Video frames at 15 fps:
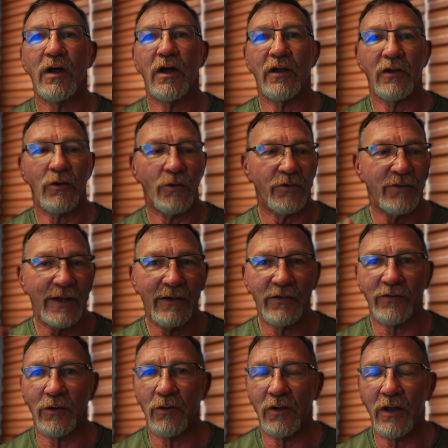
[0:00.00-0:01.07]
uh, or send
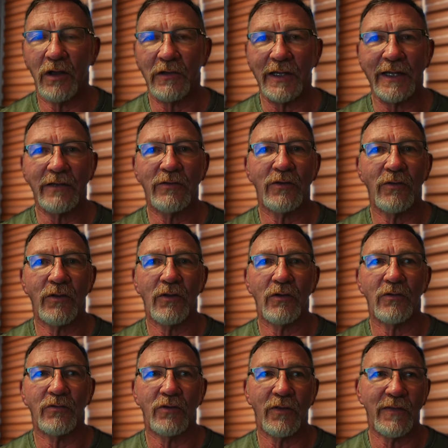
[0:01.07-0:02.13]
us a, a, link to
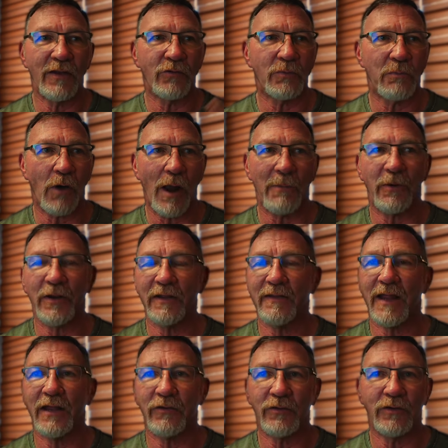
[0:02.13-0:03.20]
the to this property
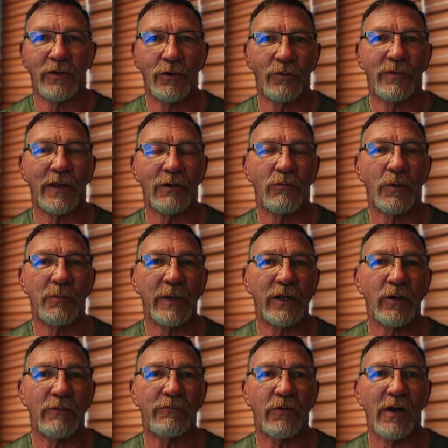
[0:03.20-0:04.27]
that you think would be
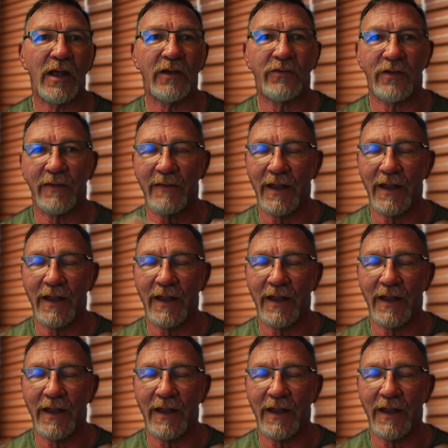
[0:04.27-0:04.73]
good for us,